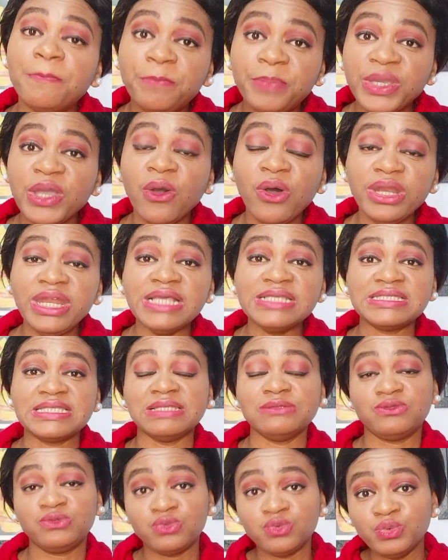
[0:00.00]
Be
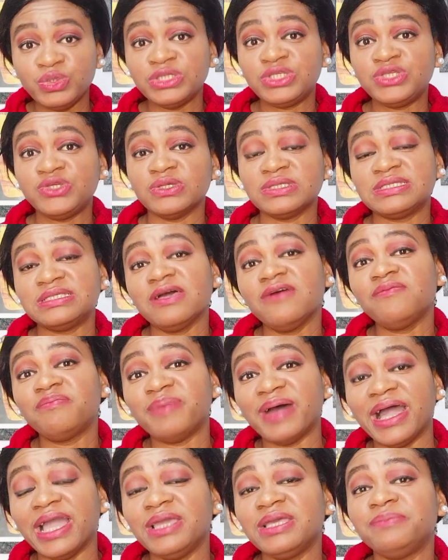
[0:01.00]
honest with yourself
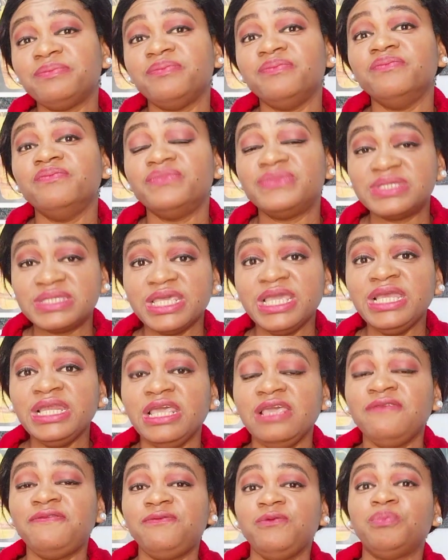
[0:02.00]
by seeing
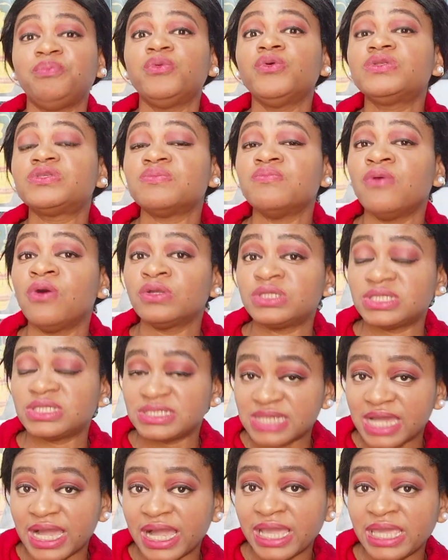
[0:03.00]
if you put much
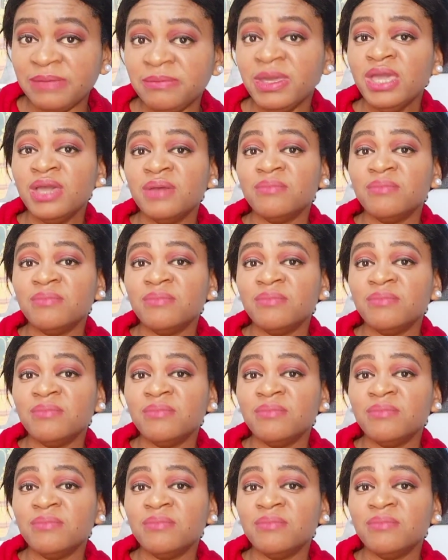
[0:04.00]
time,